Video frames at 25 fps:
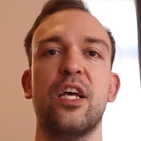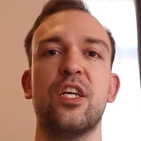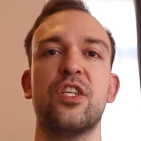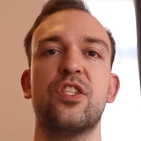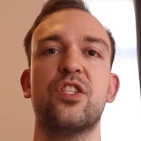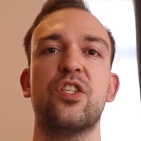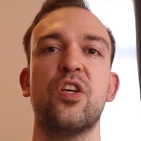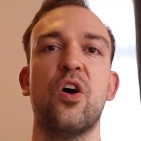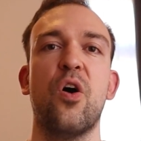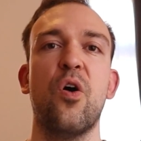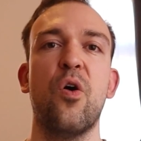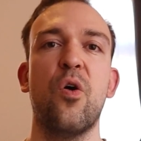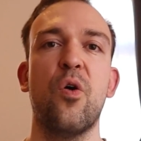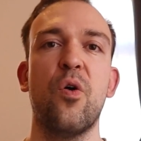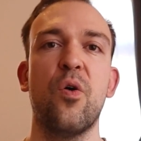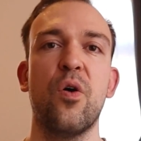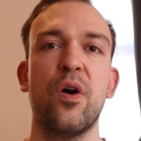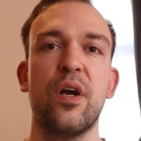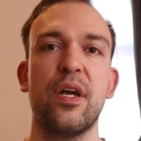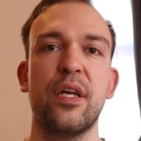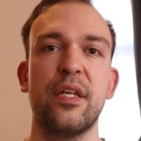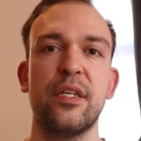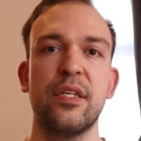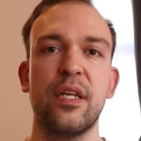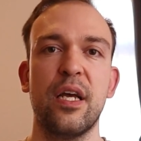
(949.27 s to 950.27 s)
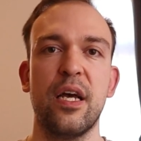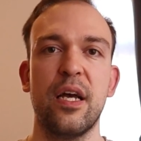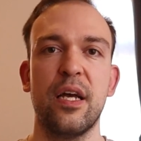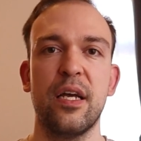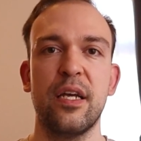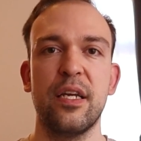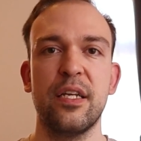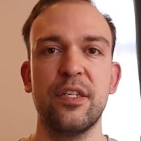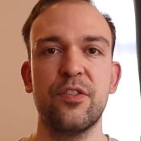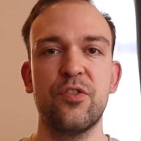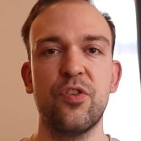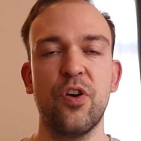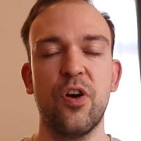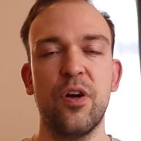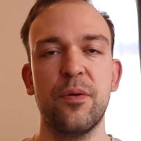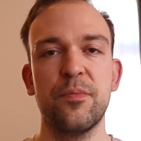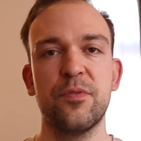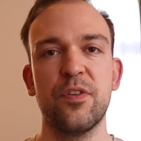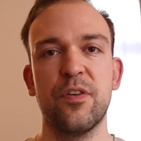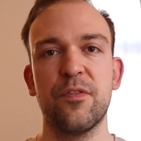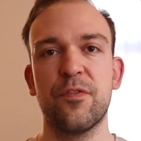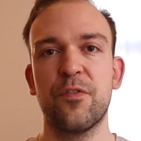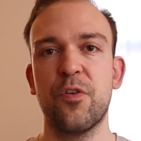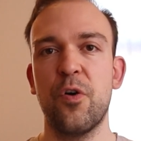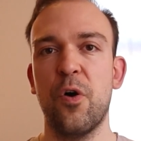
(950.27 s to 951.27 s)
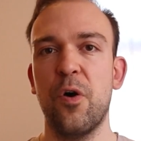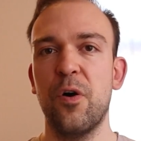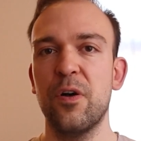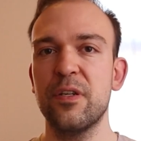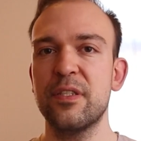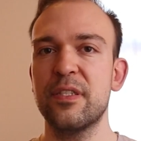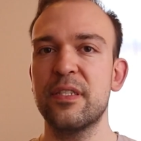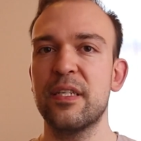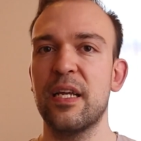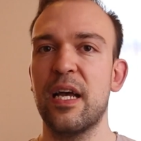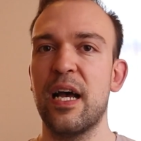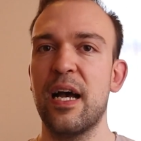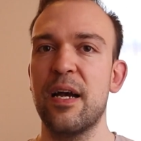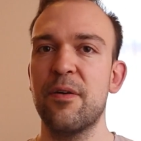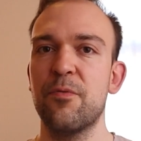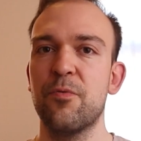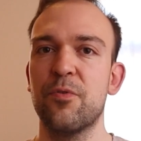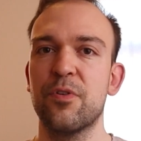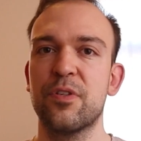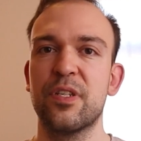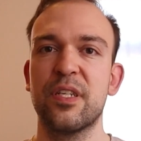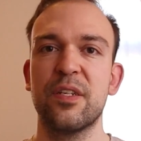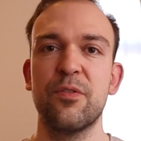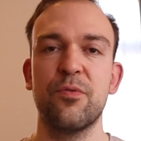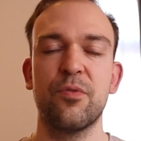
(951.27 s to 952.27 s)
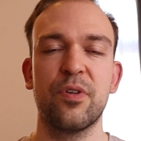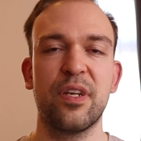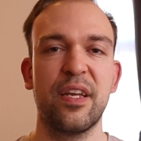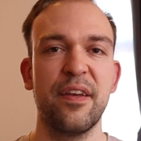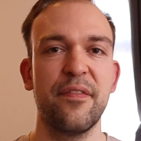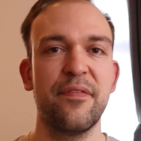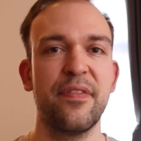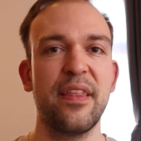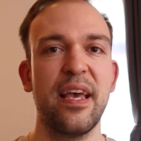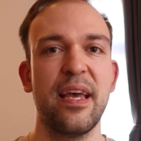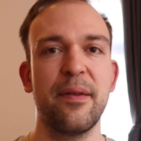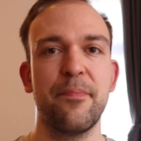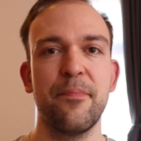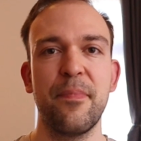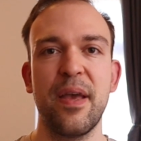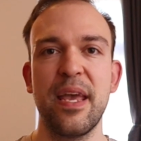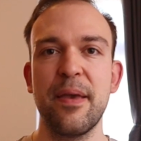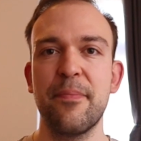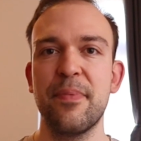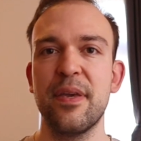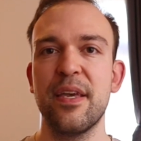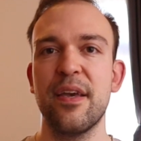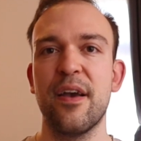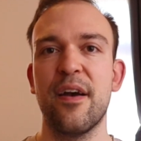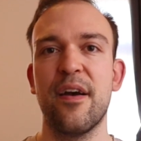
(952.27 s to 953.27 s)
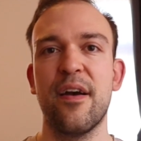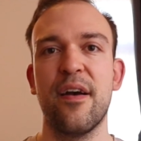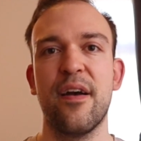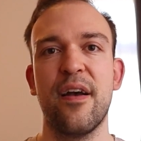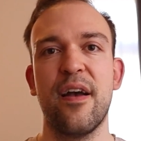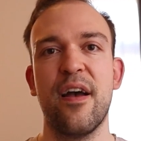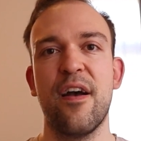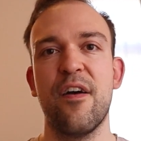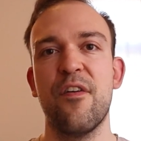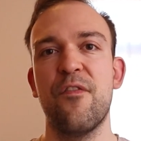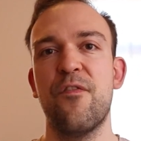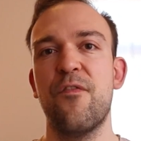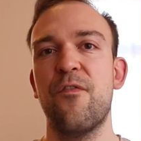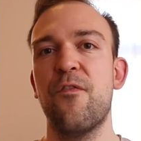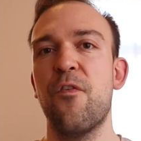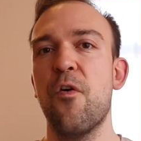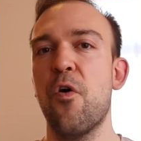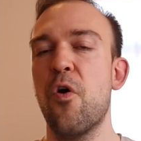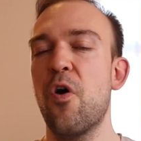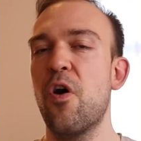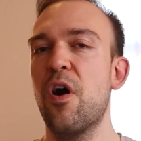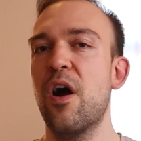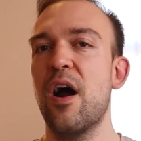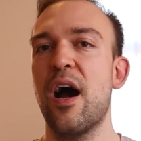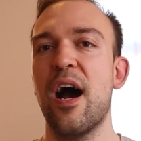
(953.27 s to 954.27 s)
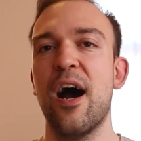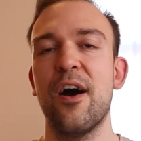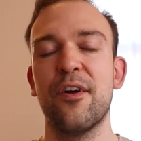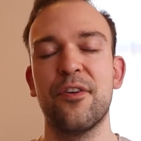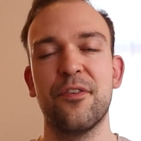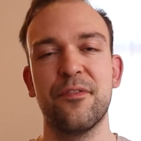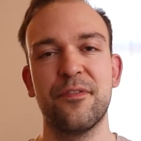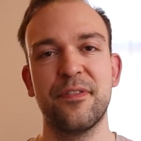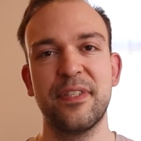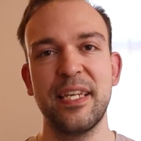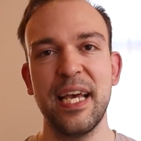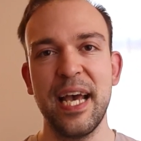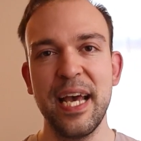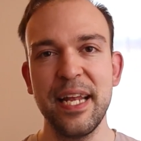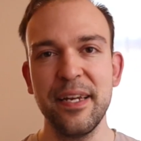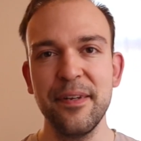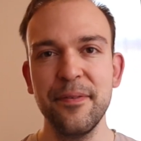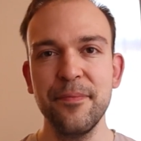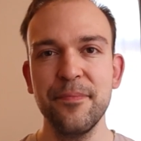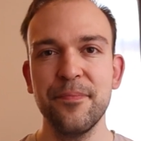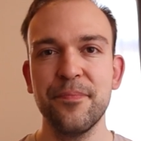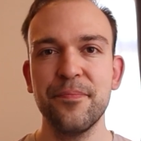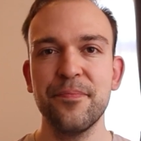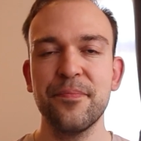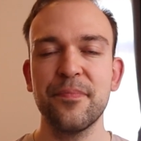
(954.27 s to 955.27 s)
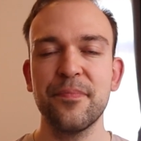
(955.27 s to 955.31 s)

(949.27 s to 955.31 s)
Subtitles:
So in terms of cost, I would give that maybe a 4 out of 10.